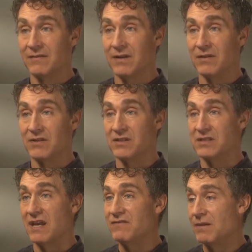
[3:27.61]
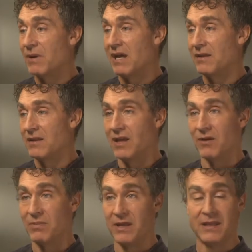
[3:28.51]
You know, there's a safety pilot in the
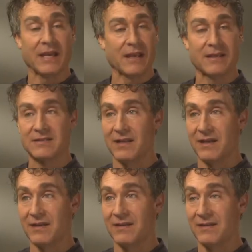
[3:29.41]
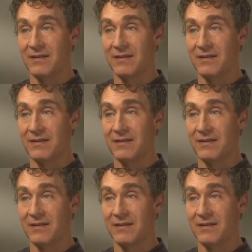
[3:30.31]
airplane. That guy's like,